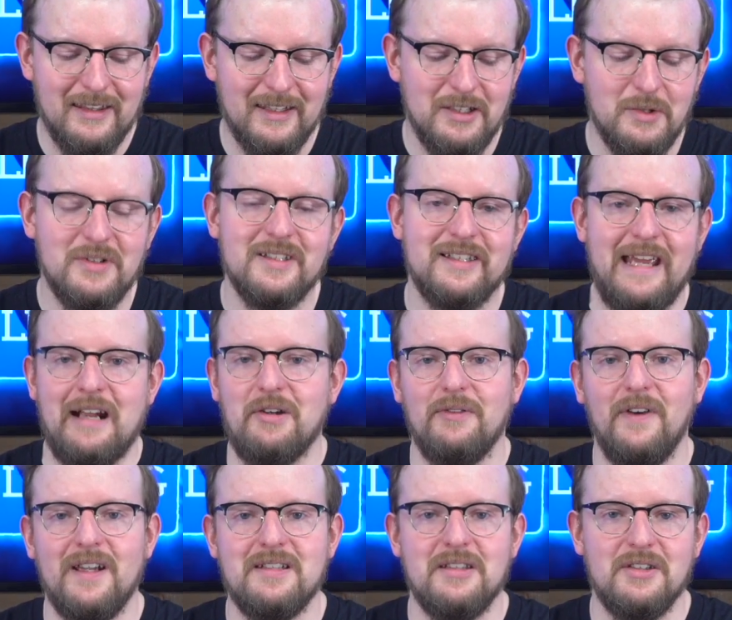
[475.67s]
That you can
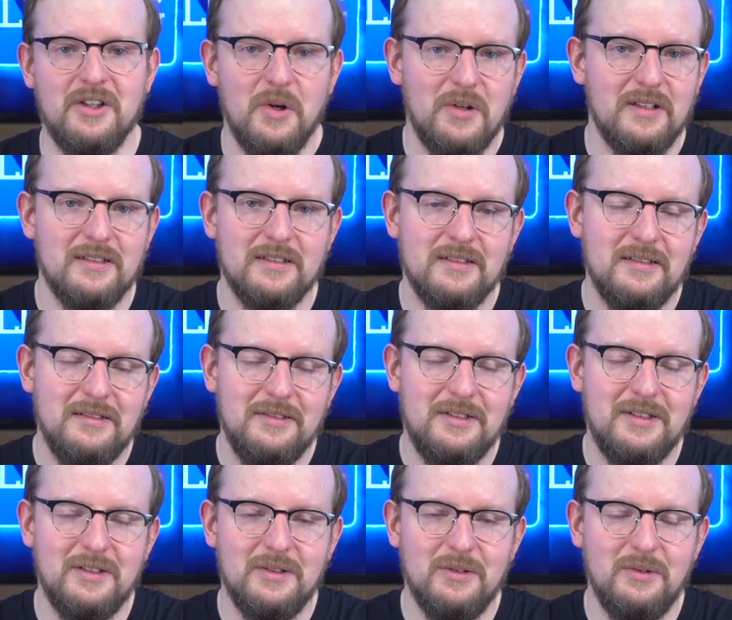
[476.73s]
sacrifice the token
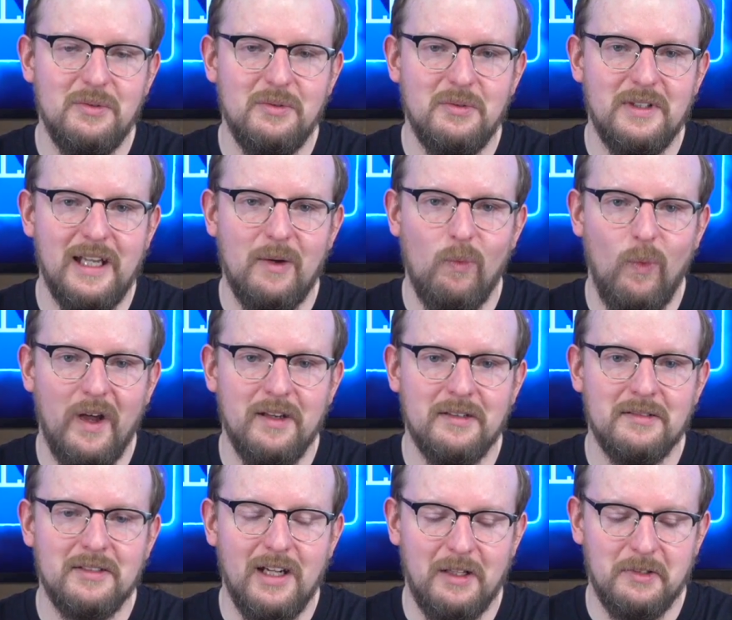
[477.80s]
to get
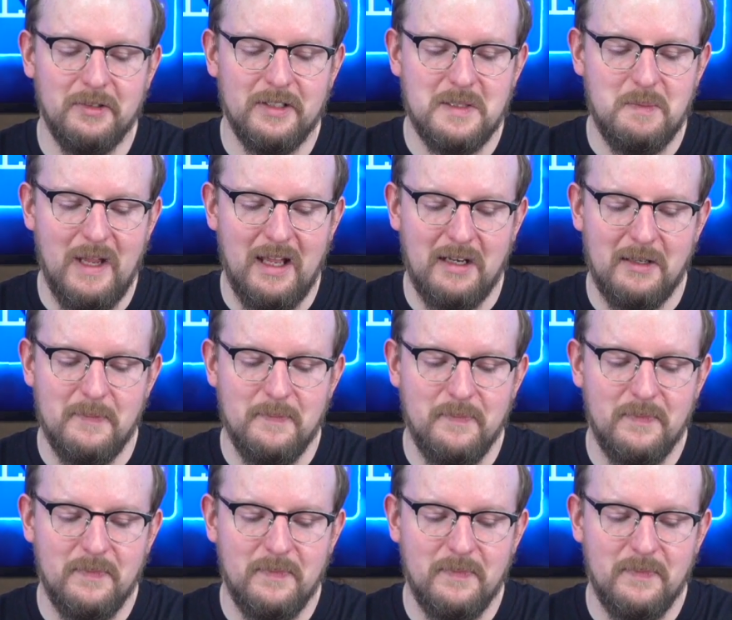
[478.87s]
1 colorless mana.